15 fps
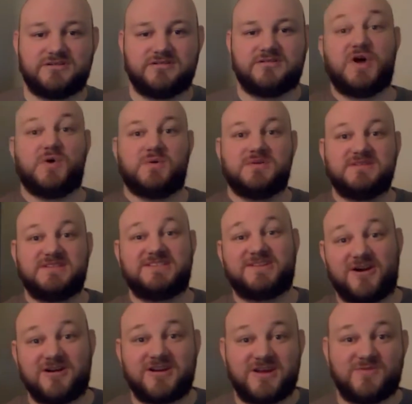So,
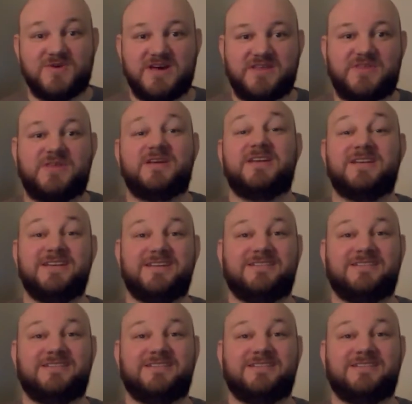starting with